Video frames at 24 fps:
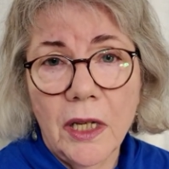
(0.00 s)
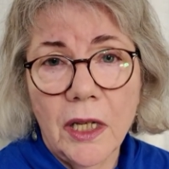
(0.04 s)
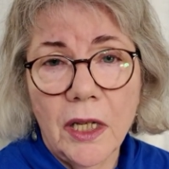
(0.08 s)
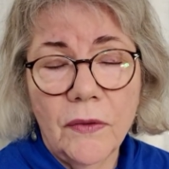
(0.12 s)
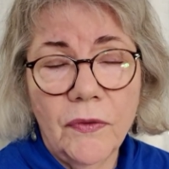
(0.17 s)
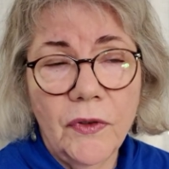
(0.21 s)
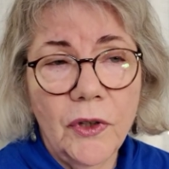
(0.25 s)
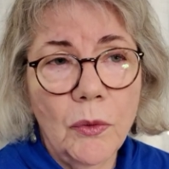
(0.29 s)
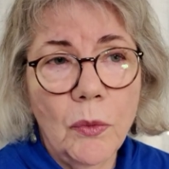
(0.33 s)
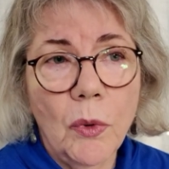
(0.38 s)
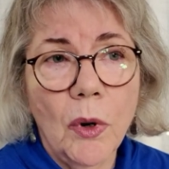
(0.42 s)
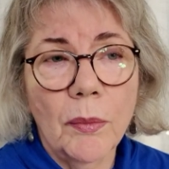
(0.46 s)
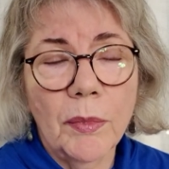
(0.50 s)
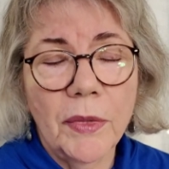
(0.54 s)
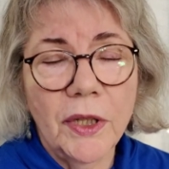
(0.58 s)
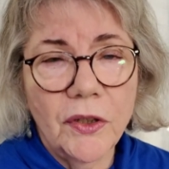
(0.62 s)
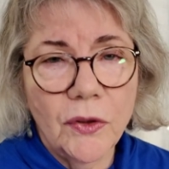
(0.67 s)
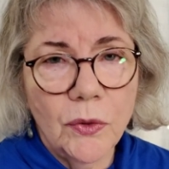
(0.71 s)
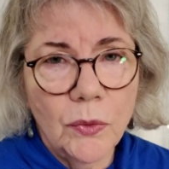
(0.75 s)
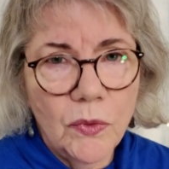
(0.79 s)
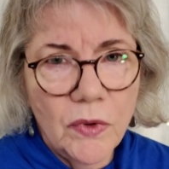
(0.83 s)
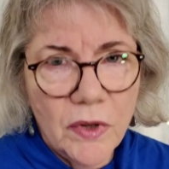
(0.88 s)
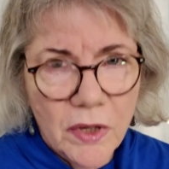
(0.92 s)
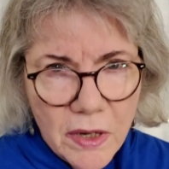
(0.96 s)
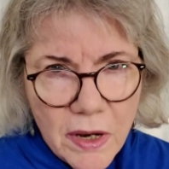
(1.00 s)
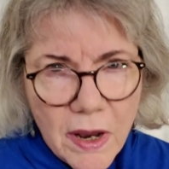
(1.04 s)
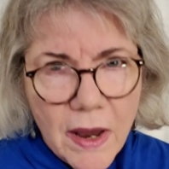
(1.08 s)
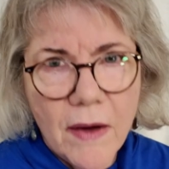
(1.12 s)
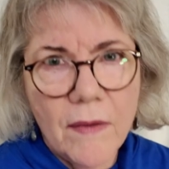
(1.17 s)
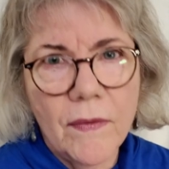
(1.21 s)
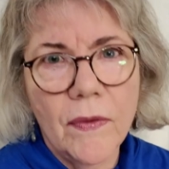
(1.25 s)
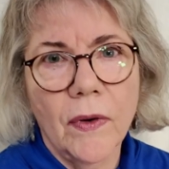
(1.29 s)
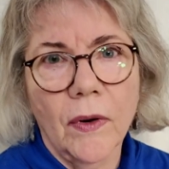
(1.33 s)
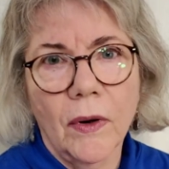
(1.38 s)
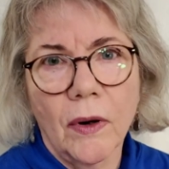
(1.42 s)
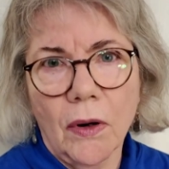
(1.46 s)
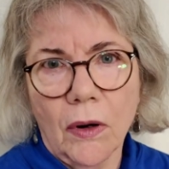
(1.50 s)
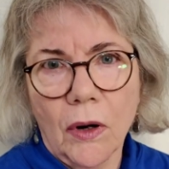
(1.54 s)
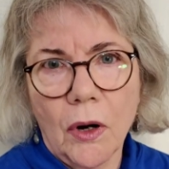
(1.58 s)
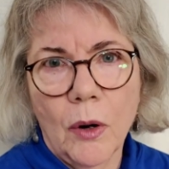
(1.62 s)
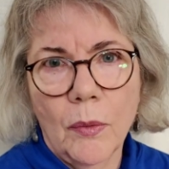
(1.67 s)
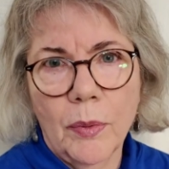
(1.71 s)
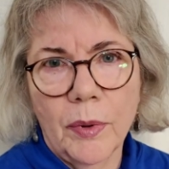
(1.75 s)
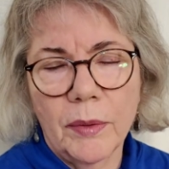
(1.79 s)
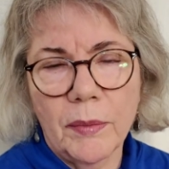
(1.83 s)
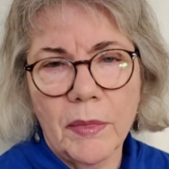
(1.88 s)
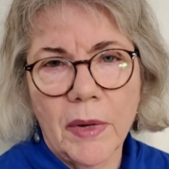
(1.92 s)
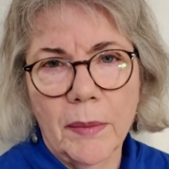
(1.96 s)
If you want me to never
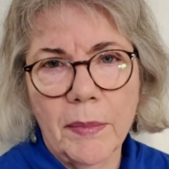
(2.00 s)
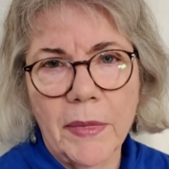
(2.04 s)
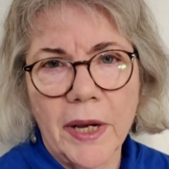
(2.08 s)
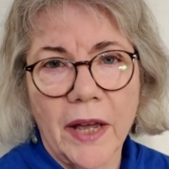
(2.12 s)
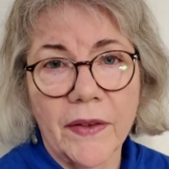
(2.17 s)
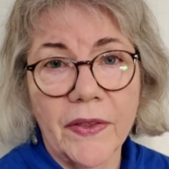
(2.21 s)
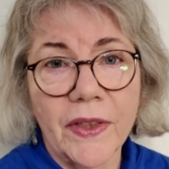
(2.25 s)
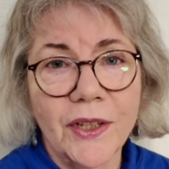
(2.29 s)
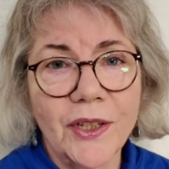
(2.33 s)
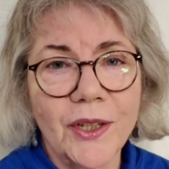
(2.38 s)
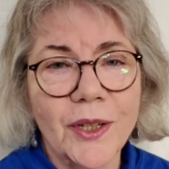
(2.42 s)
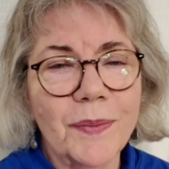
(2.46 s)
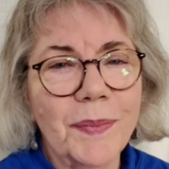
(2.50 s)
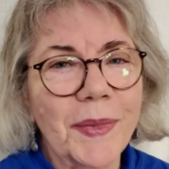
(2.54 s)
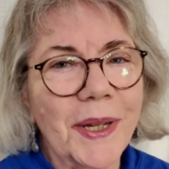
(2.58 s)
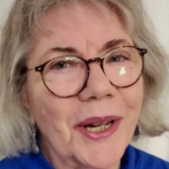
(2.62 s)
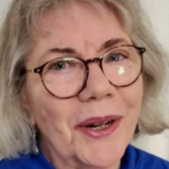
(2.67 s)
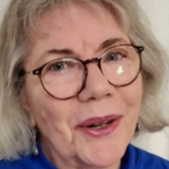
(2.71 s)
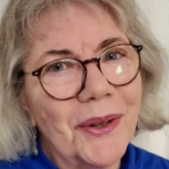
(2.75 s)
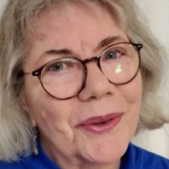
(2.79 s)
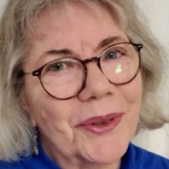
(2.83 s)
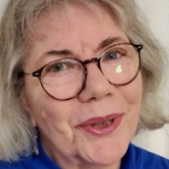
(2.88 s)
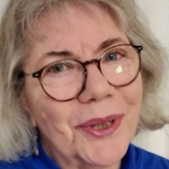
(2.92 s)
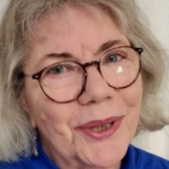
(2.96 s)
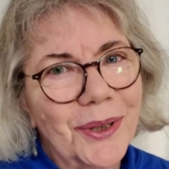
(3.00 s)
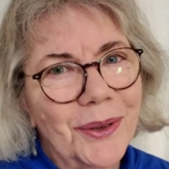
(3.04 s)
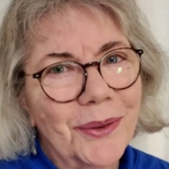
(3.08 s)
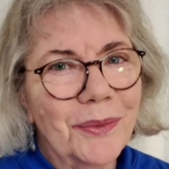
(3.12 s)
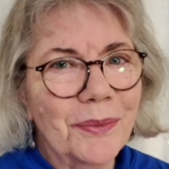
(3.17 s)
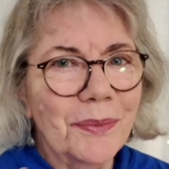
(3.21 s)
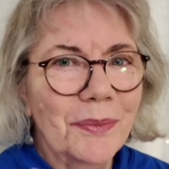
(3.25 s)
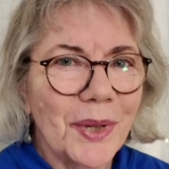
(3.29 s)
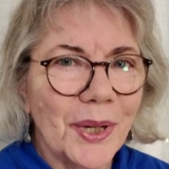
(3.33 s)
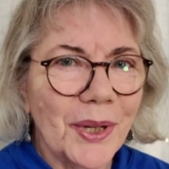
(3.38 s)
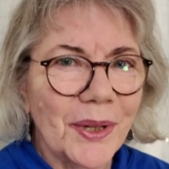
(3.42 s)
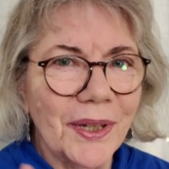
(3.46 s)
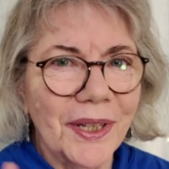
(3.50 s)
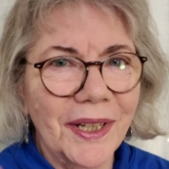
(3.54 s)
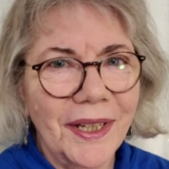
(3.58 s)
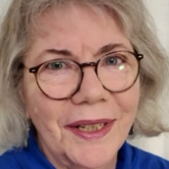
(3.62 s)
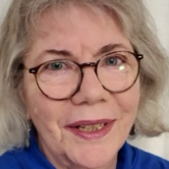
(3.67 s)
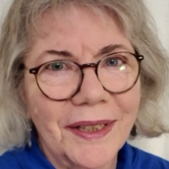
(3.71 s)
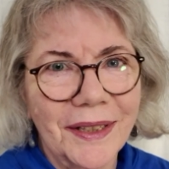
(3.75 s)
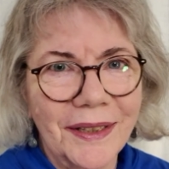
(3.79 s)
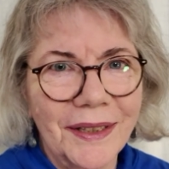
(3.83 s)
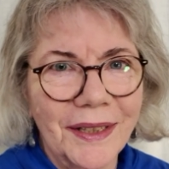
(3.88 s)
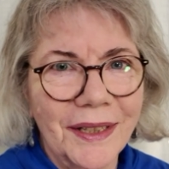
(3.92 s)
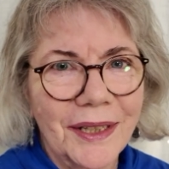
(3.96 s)
open my mouth and just be all cute and
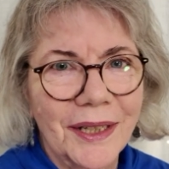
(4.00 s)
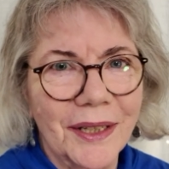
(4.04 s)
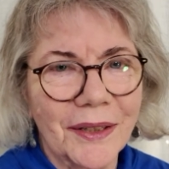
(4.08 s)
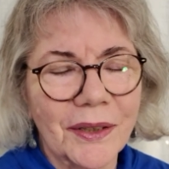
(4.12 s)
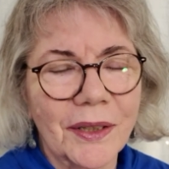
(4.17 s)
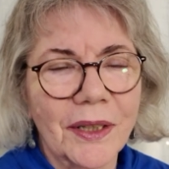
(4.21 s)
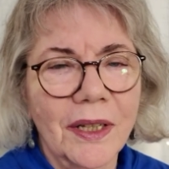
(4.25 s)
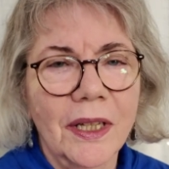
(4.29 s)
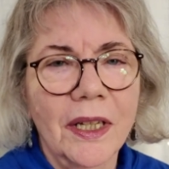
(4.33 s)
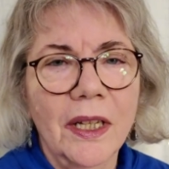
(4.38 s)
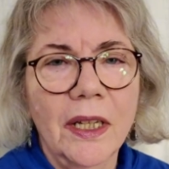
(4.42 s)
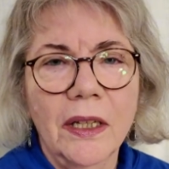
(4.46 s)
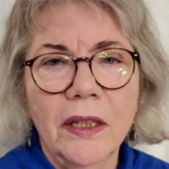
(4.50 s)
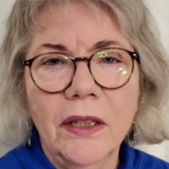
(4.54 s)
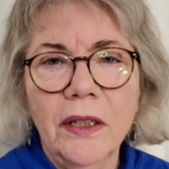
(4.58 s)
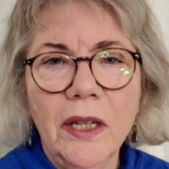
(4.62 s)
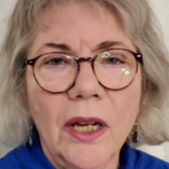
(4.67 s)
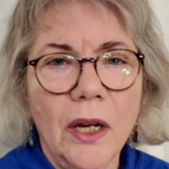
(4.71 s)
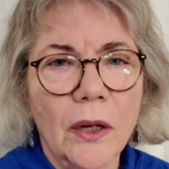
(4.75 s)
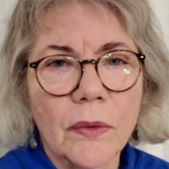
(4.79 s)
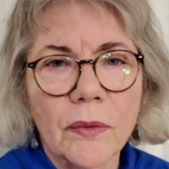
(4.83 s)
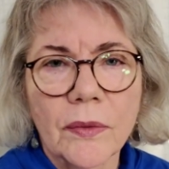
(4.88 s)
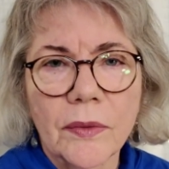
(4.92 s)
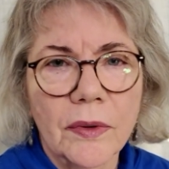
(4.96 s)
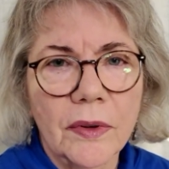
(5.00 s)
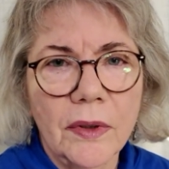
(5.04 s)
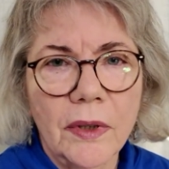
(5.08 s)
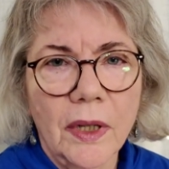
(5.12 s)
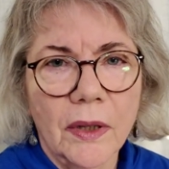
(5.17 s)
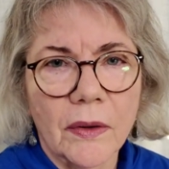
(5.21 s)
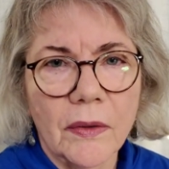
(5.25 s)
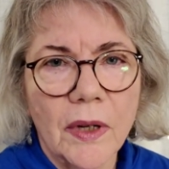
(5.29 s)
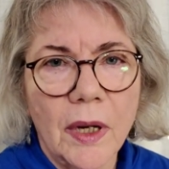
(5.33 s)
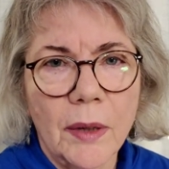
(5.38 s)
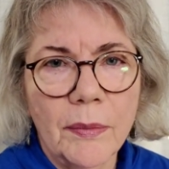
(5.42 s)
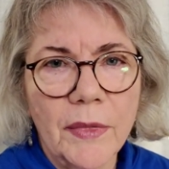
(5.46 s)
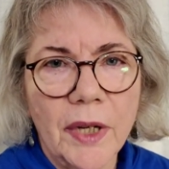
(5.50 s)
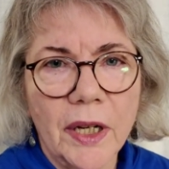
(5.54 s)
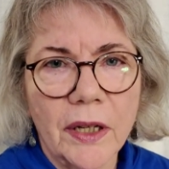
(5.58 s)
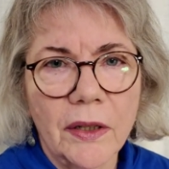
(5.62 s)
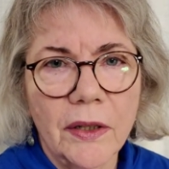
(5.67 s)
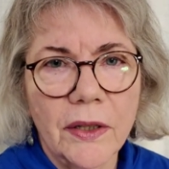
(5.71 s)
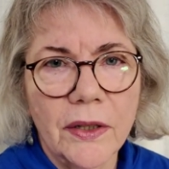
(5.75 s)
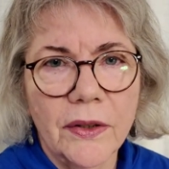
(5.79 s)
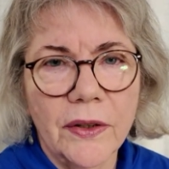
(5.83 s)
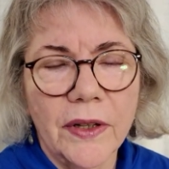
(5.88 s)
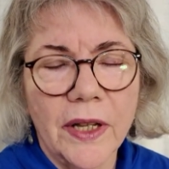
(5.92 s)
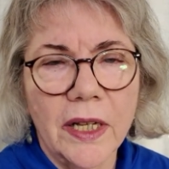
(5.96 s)
perky and, No, I'm not
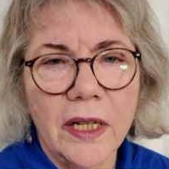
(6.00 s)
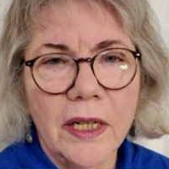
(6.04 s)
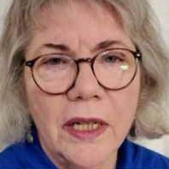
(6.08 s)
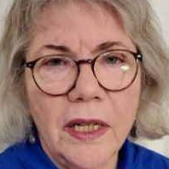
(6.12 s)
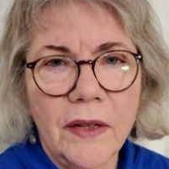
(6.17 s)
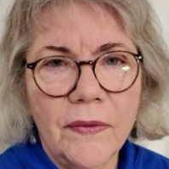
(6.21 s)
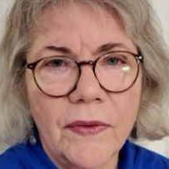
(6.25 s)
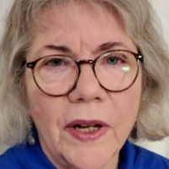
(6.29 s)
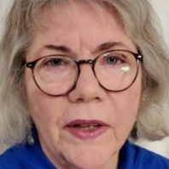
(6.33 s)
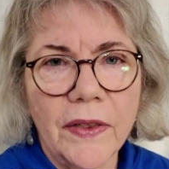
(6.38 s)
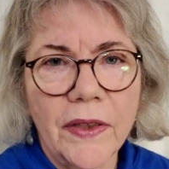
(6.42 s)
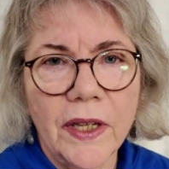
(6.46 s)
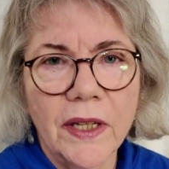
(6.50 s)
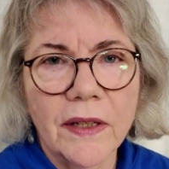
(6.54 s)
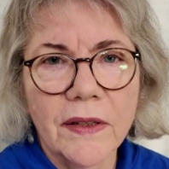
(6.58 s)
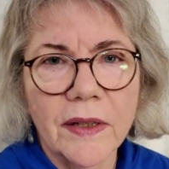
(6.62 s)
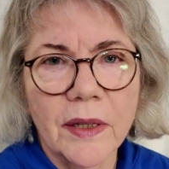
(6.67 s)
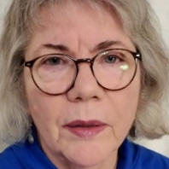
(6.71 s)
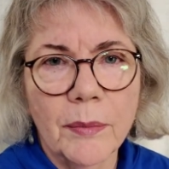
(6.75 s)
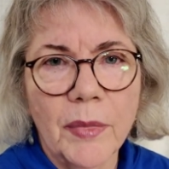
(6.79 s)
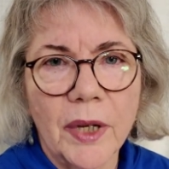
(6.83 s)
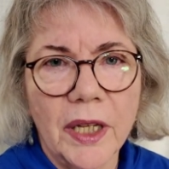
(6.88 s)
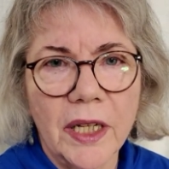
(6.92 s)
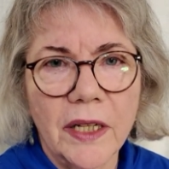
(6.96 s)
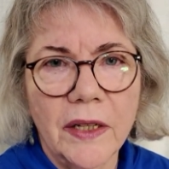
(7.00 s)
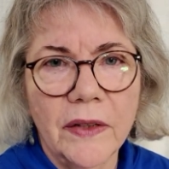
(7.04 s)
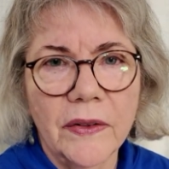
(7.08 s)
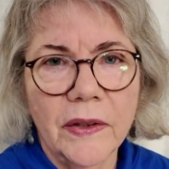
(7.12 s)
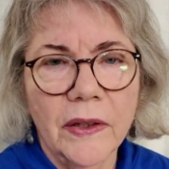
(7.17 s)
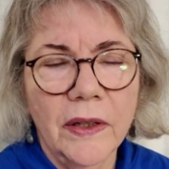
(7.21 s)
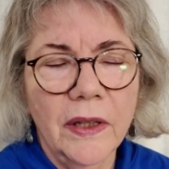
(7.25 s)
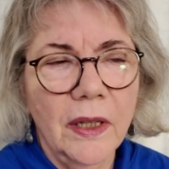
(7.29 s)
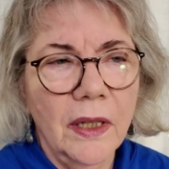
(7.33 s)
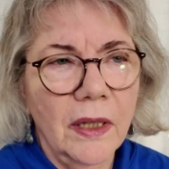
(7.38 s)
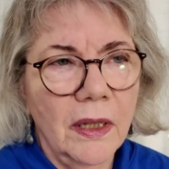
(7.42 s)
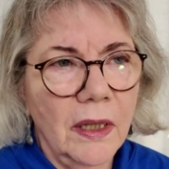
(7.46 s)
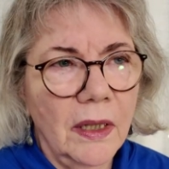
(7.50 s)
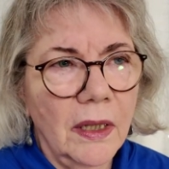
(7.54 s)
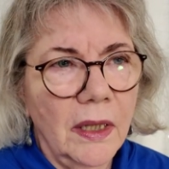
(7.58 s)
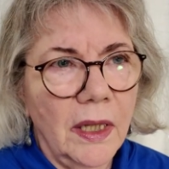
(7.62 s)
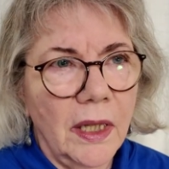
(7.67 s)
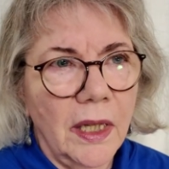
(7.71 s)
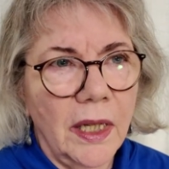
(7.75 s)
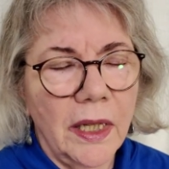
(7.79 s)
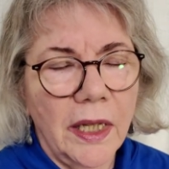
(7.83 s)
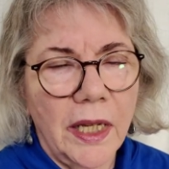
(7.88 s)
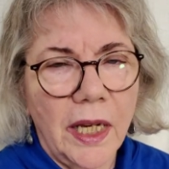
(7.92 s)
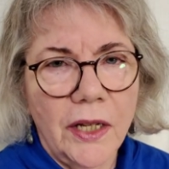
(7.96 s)
going to do that. If I think somebody's
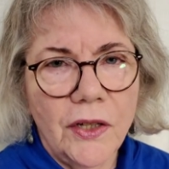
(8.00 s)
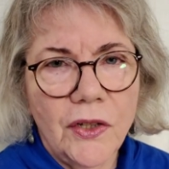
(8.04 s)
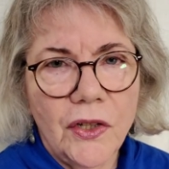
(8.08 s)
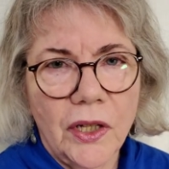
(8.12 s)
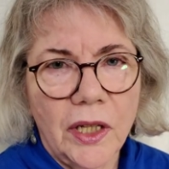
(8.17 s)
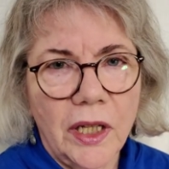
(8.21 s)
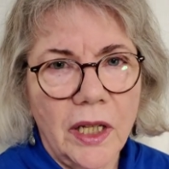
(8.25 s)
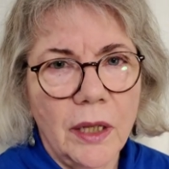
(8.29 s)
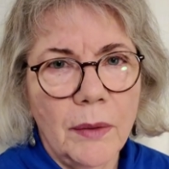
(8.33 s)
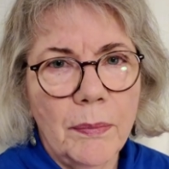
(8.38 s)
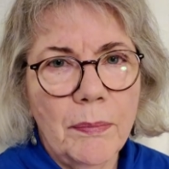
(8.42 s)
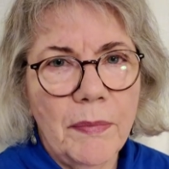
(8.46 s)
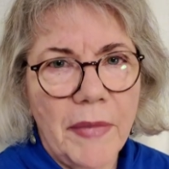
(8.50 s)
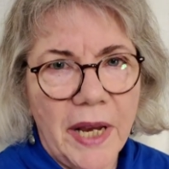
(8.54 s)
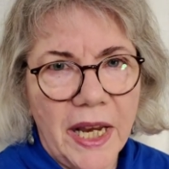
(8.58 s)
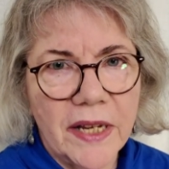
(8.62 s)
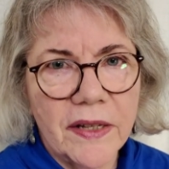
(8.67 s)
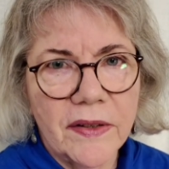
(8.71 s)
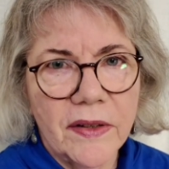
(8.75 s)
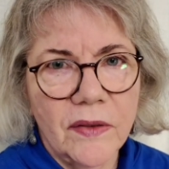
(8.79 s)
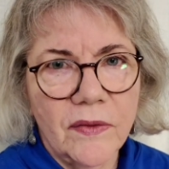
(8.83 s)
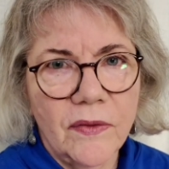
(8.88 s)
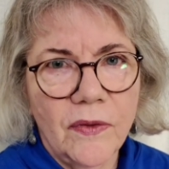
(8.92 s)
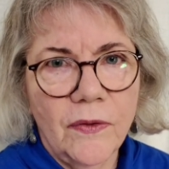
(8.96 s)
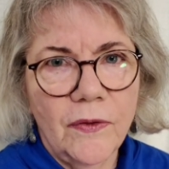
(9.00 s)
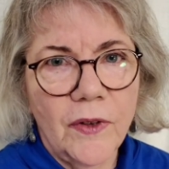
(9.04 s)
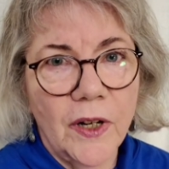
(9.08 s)
engaging in massive